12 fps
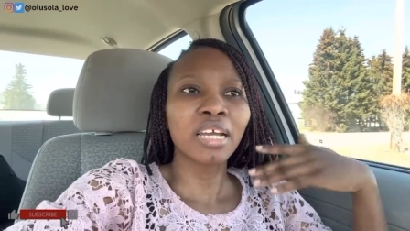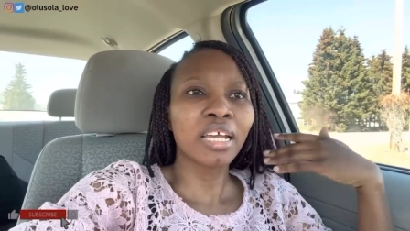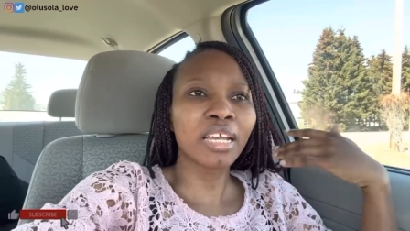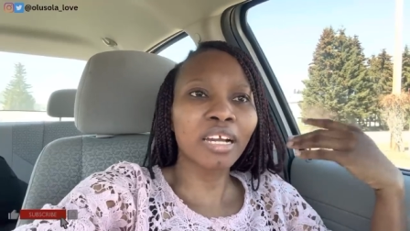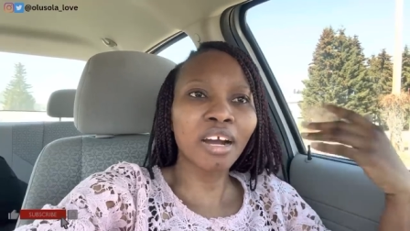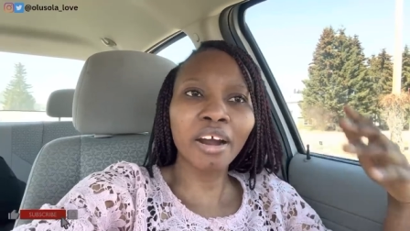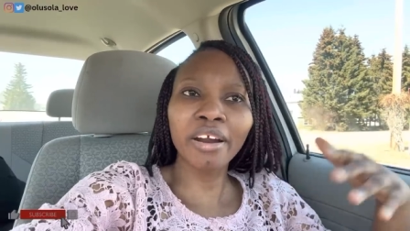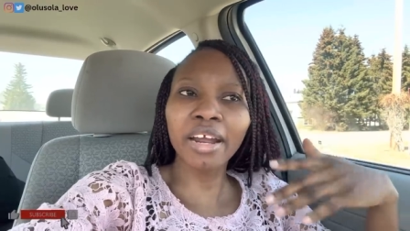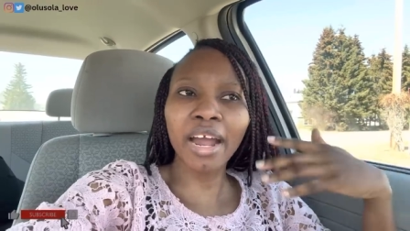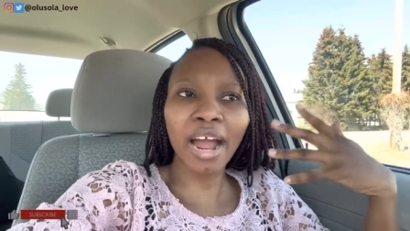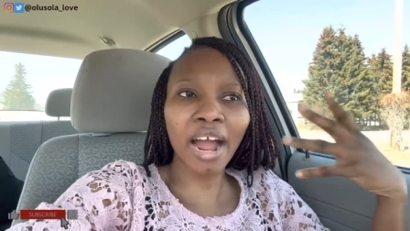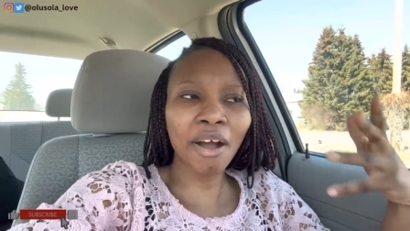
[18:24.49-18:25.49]
a car, a
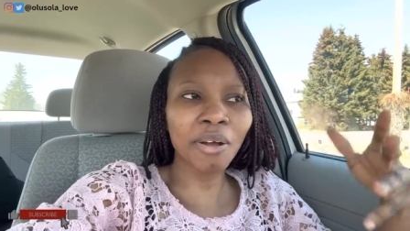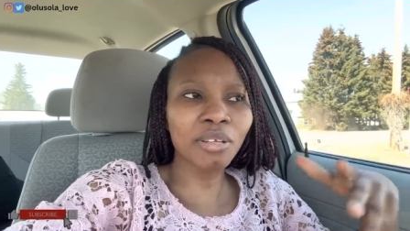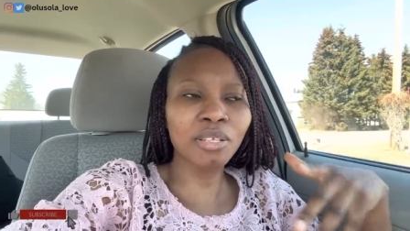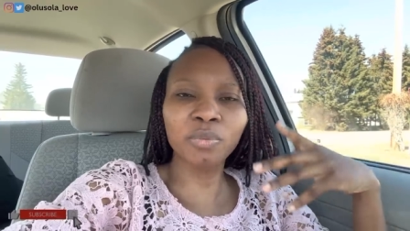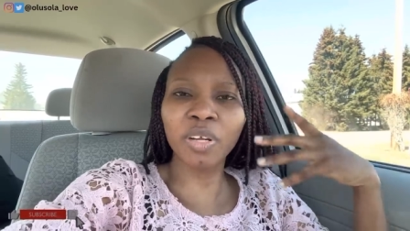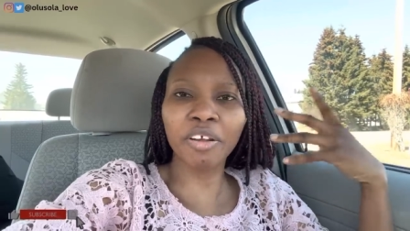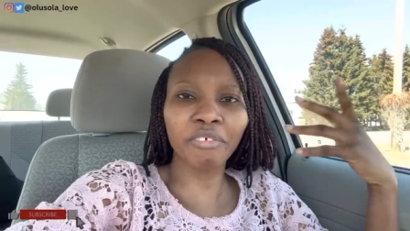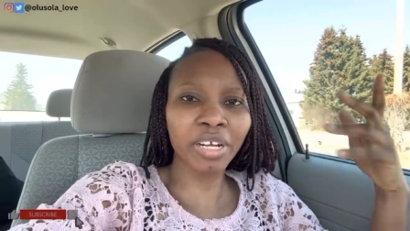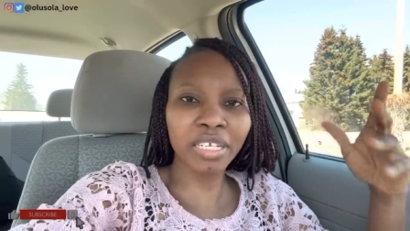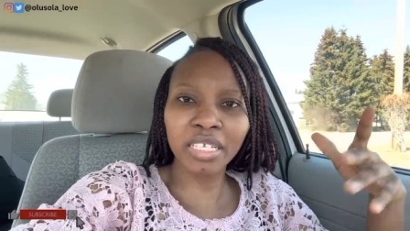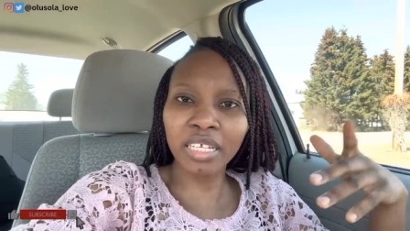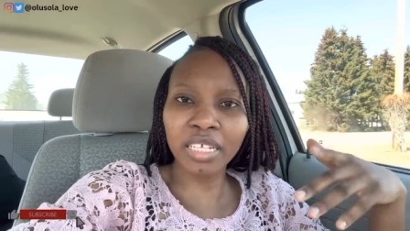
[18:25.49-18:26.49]
house, whatever
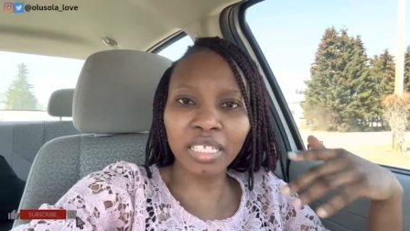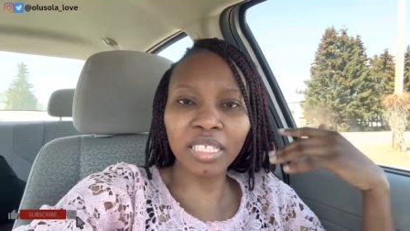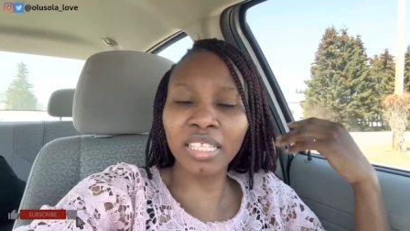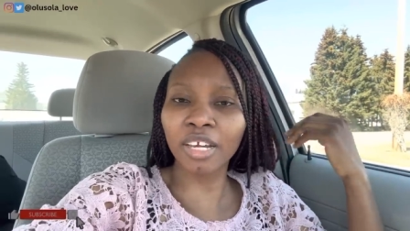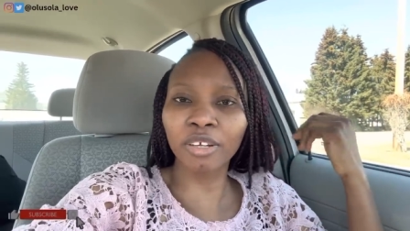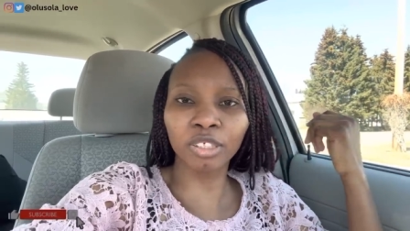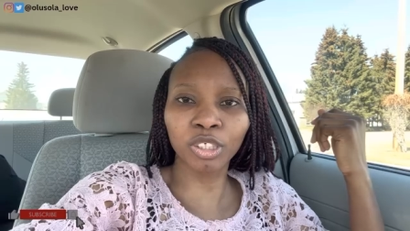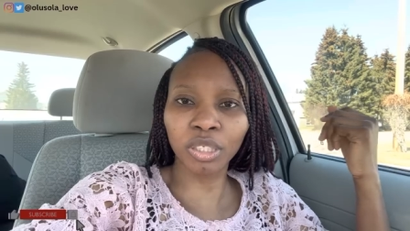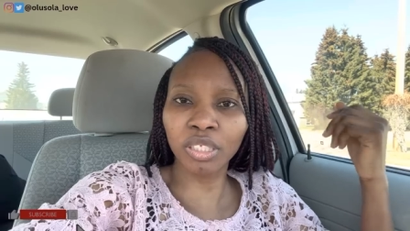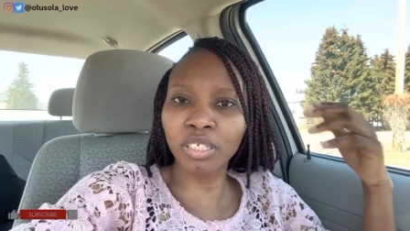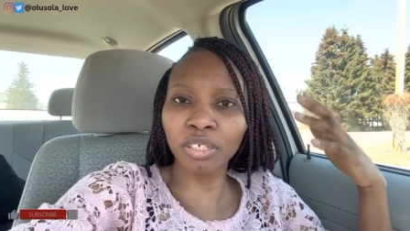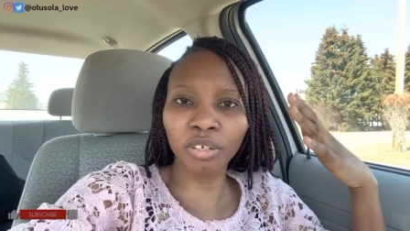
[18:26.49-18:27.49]
it is that you're
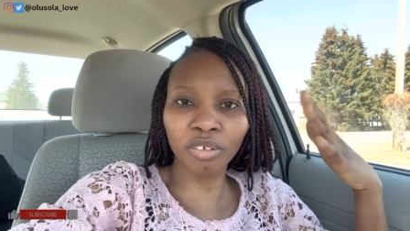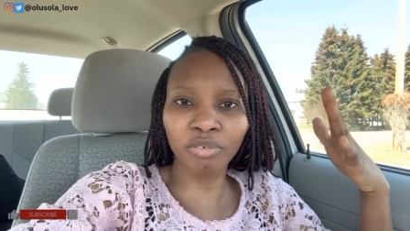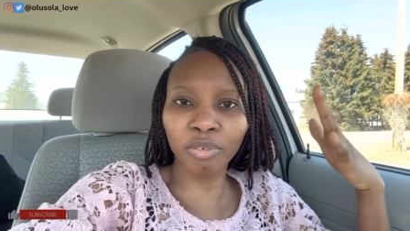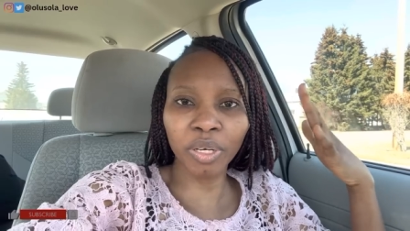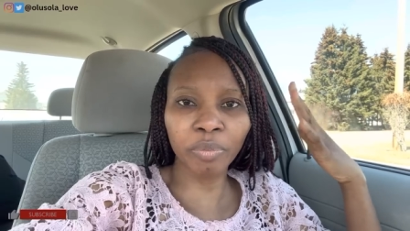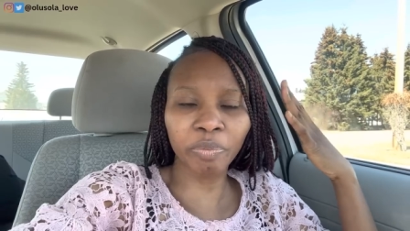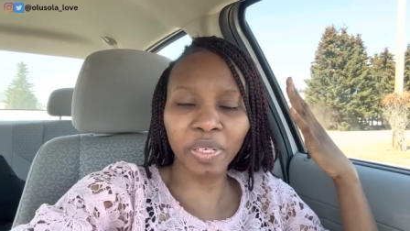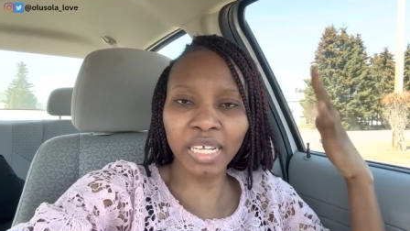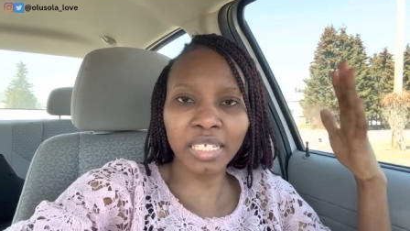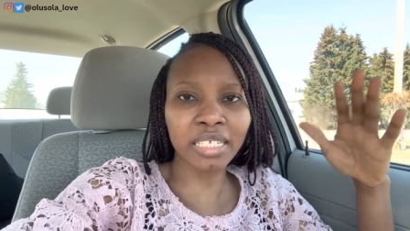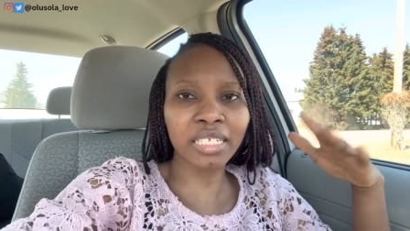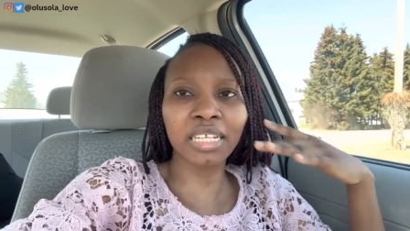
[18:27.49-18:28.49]
trusting God for, a
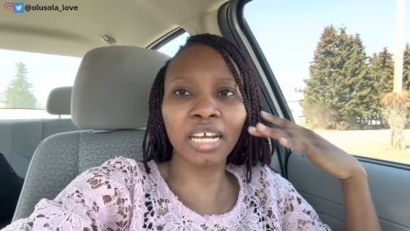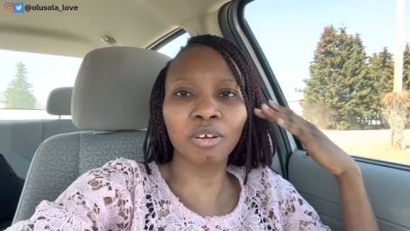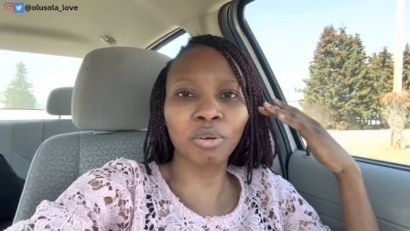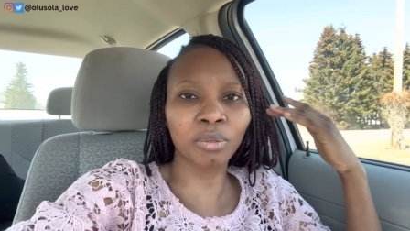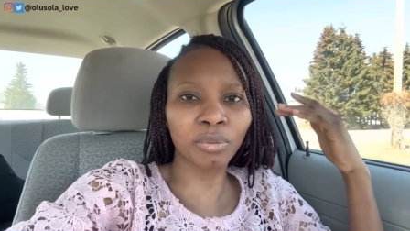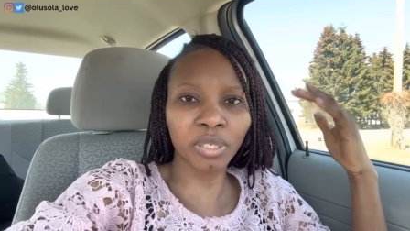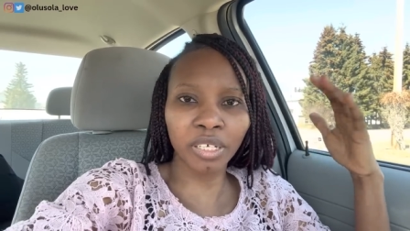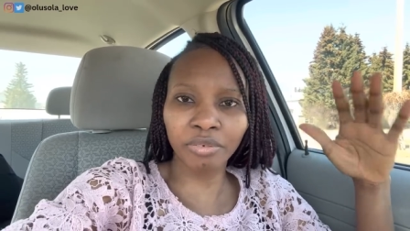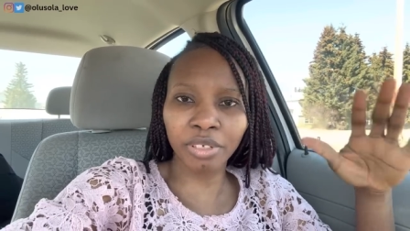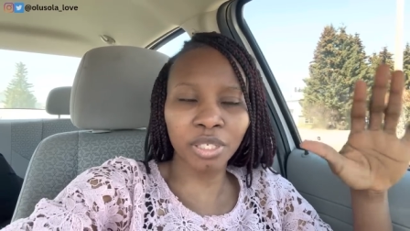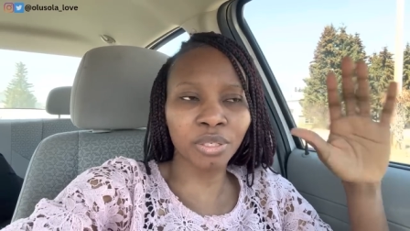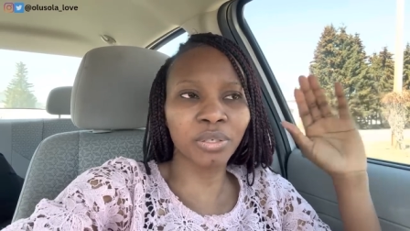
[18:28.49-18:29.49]
blessing, that God will give
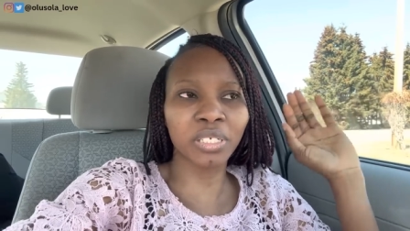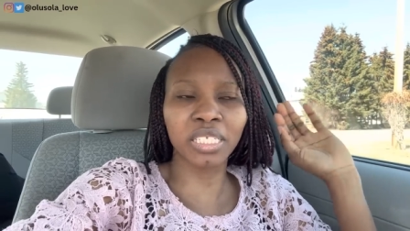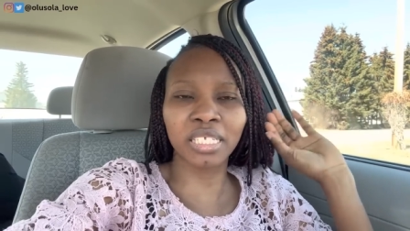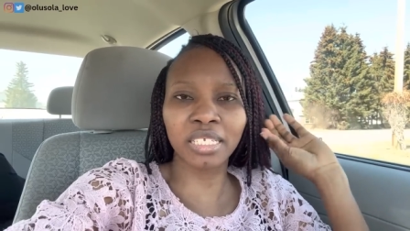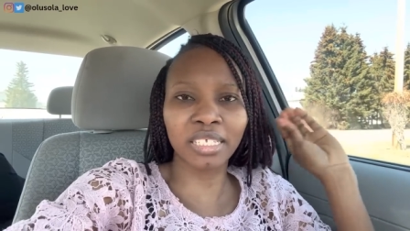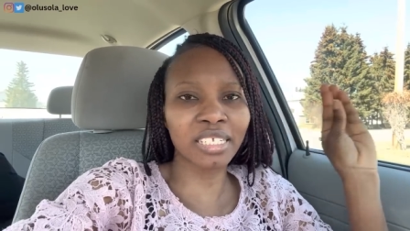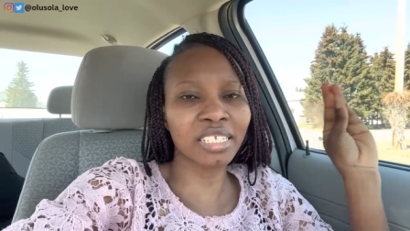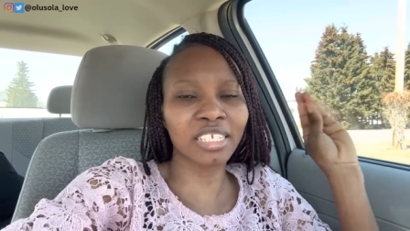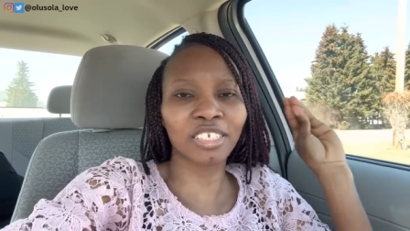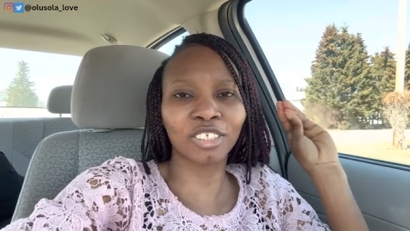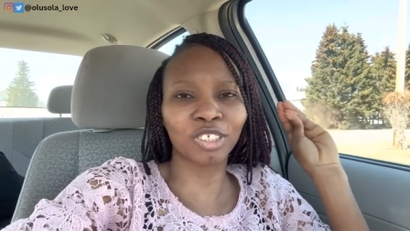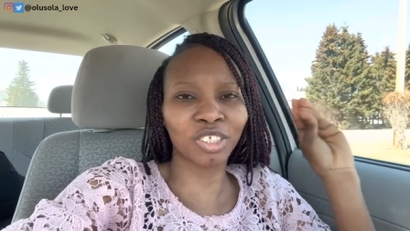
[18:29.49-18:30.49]
it to you in this
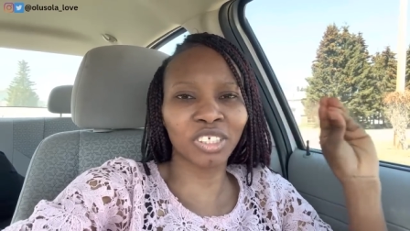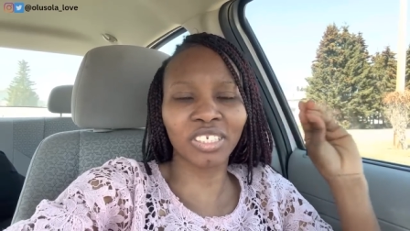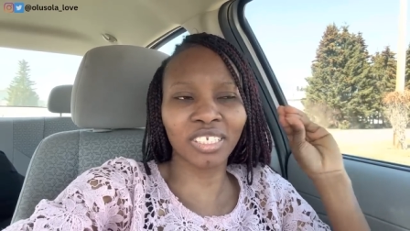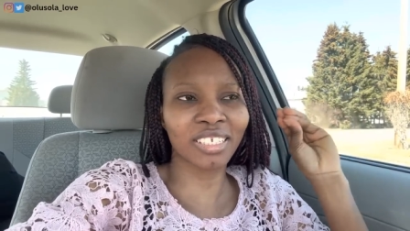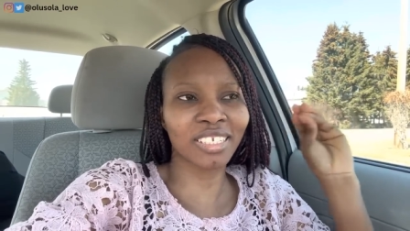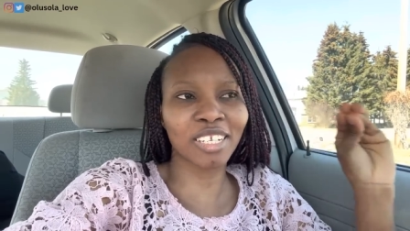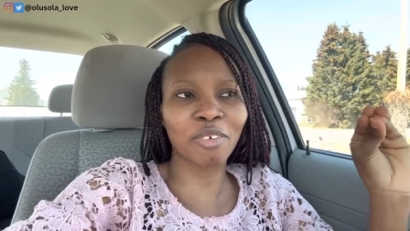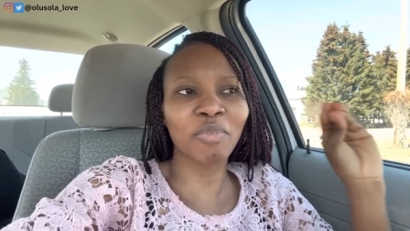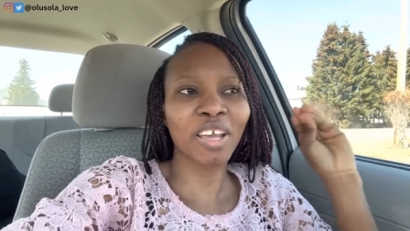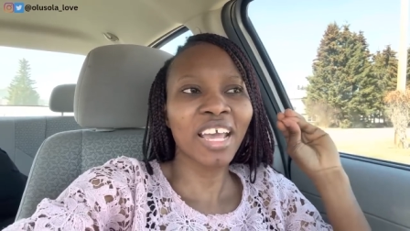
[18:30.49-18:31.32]
season in Jesus' name.